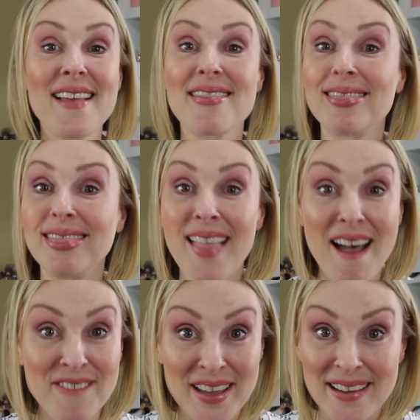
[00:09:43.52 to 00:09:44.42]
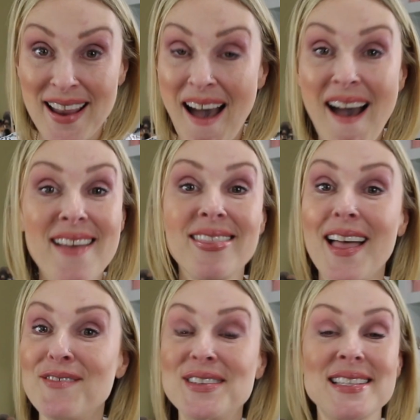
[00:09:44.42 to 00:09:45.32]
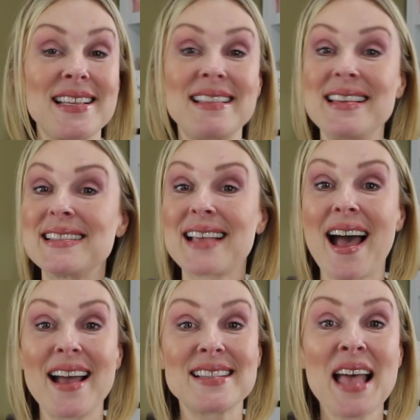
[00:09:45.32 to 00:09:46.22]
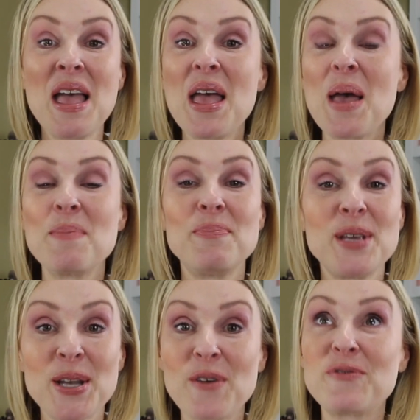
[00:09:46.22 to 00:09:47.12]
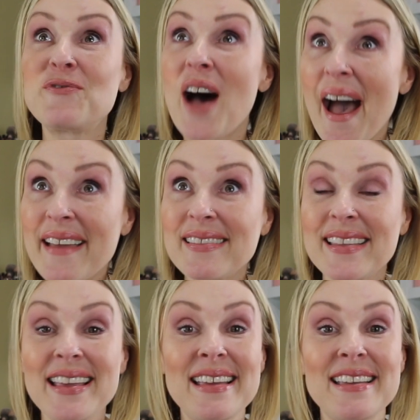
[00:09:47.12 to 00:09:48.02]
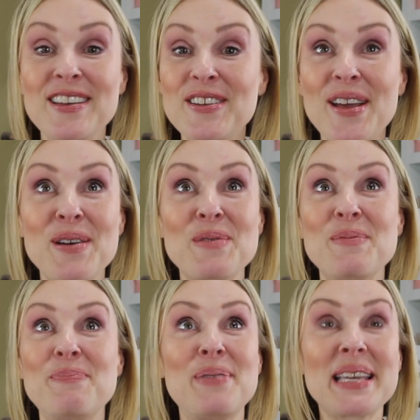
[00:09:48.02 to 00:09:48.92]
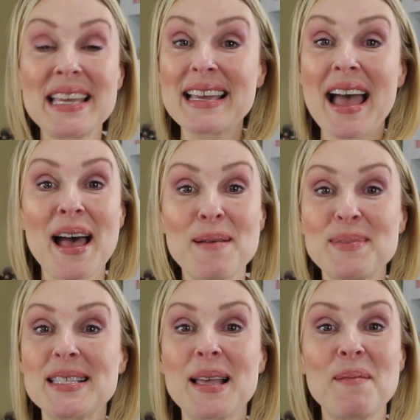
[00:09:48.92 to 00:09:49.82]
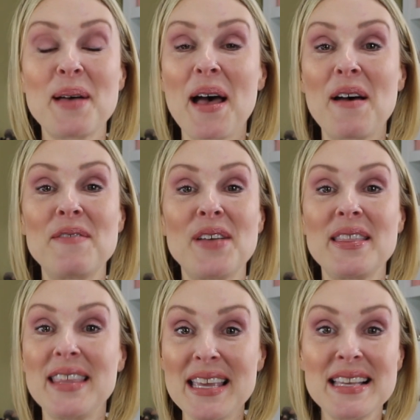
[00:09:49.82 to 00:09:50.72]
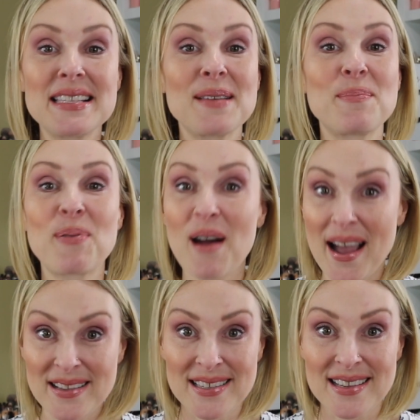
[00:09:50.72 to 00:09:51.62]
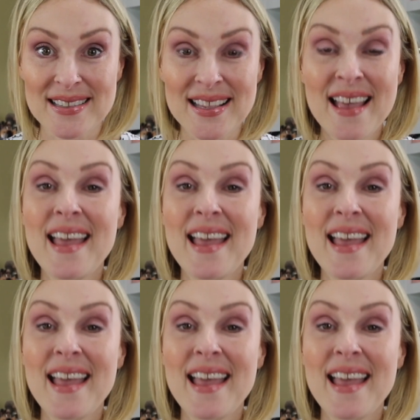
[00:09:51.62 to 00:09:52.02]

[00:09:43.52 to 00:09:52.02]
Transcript: love it. I love to see these guys, you know, finally, you know, picking up some of these prizes.